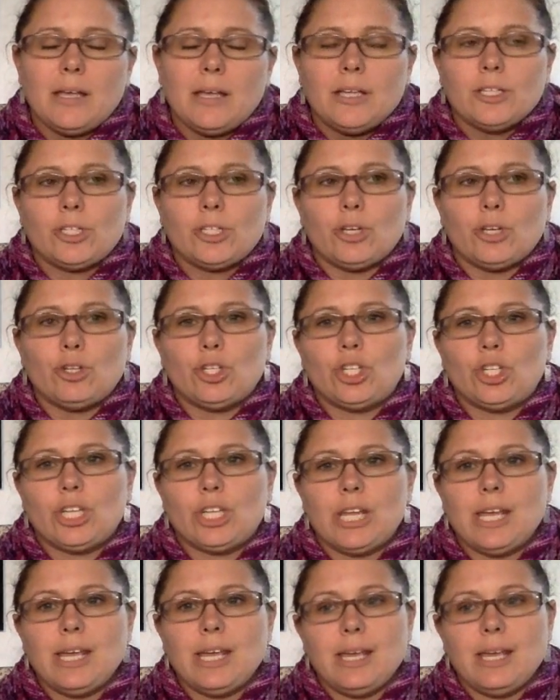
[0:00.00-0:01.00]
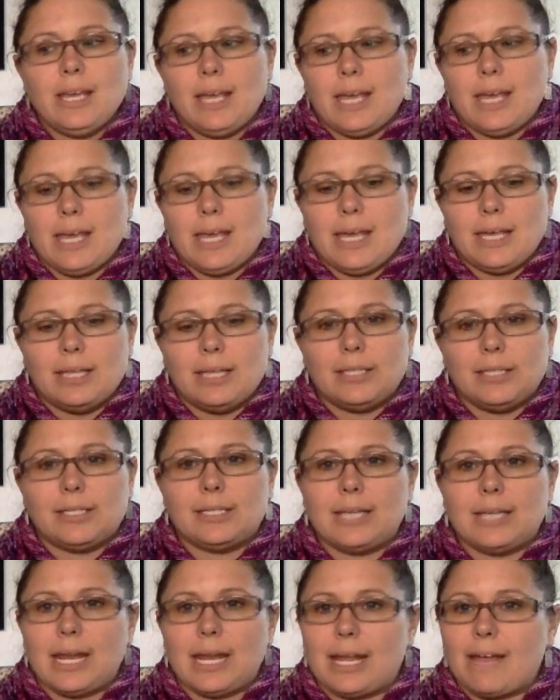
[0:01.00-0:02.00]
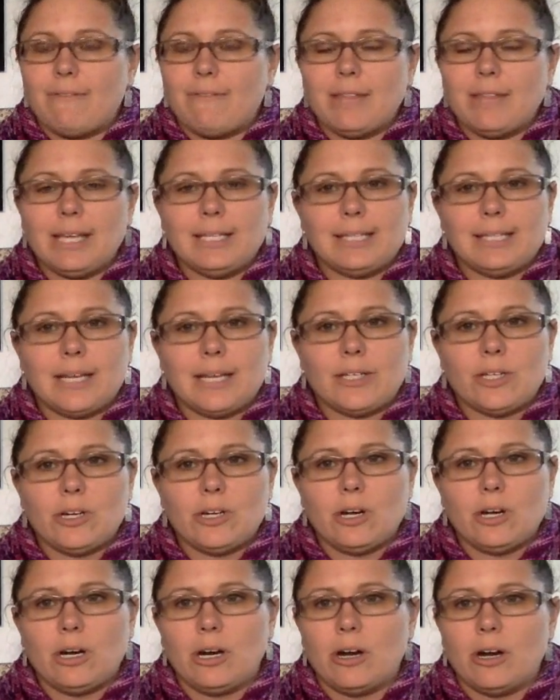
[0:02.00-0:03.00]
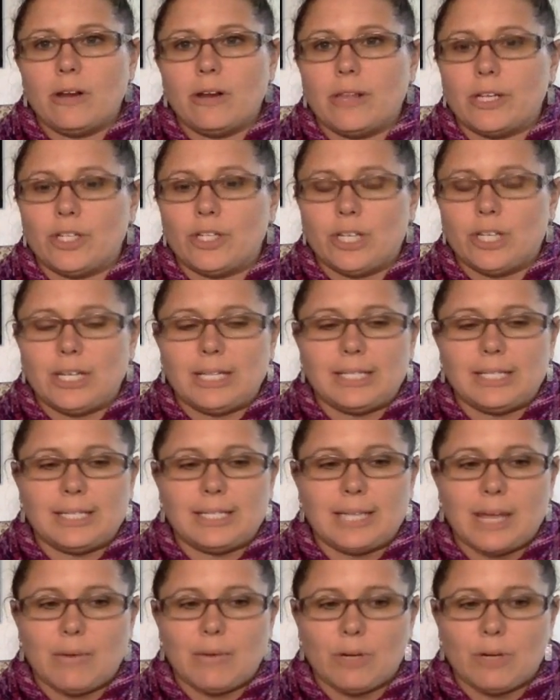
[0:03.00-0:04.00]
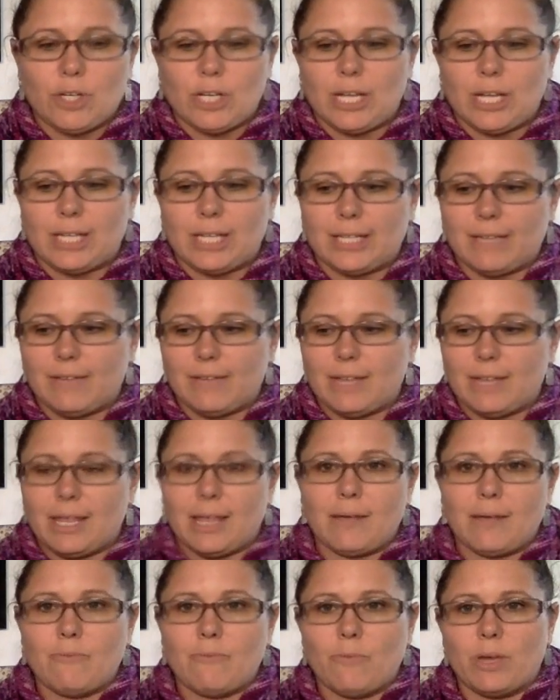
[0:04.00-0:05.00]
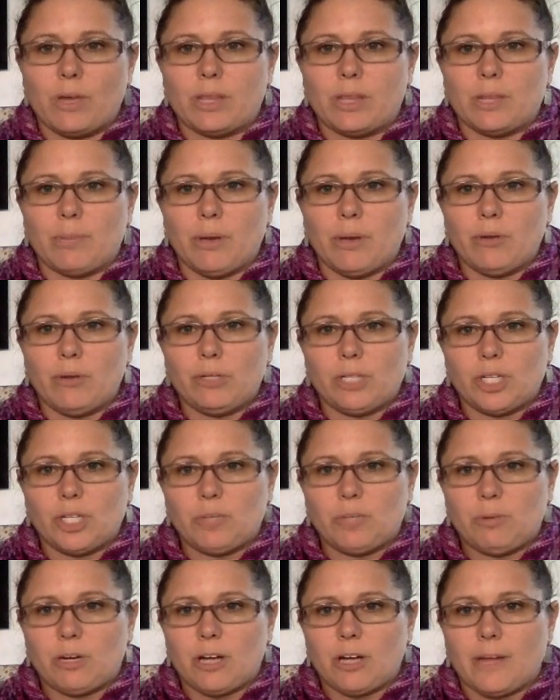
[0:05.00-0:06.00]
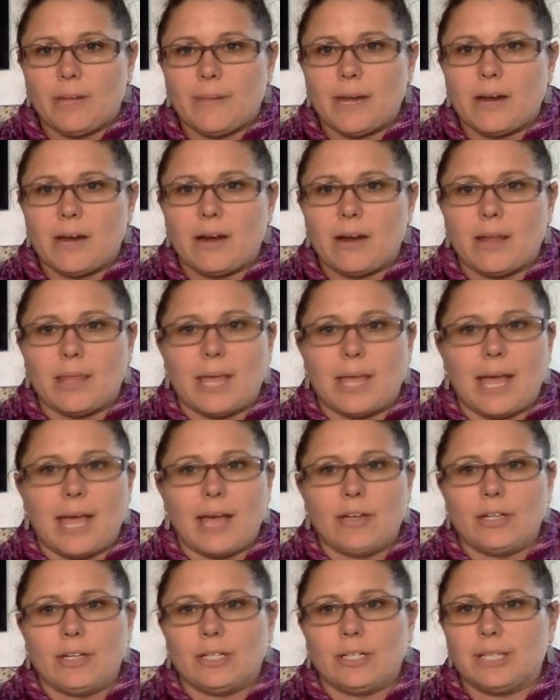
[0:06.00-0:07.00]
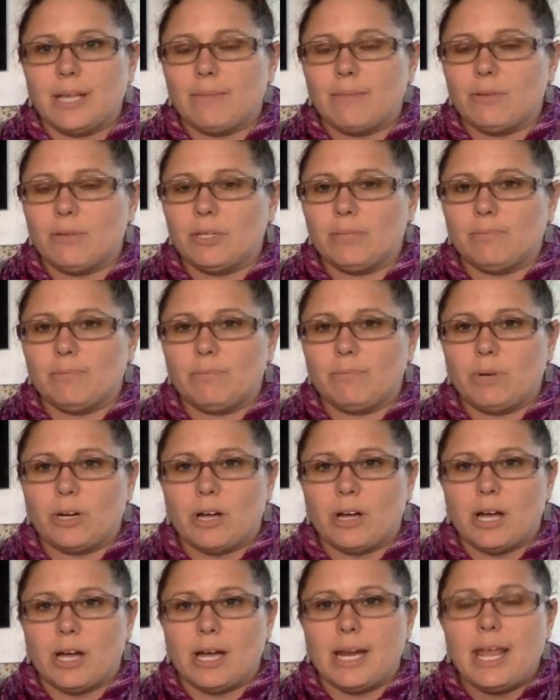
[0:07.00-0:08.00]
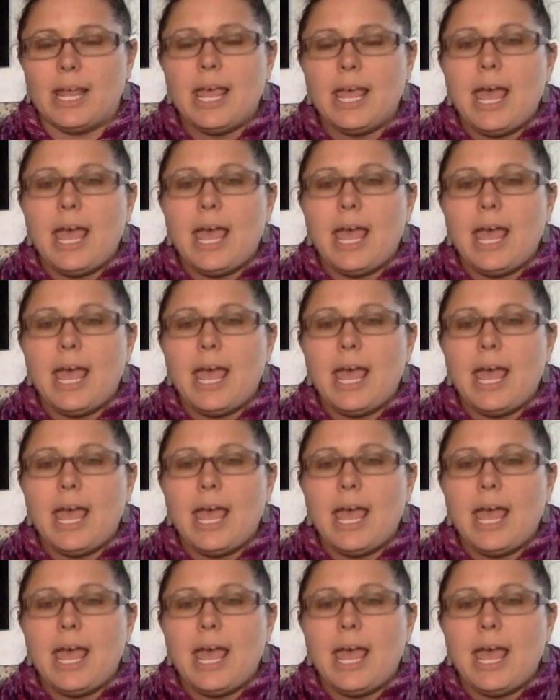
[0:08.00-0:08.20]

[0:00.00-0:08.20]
So she is getting everything sent to her. Then she does a day where she gets everything with the postage put on there and the address labels put on.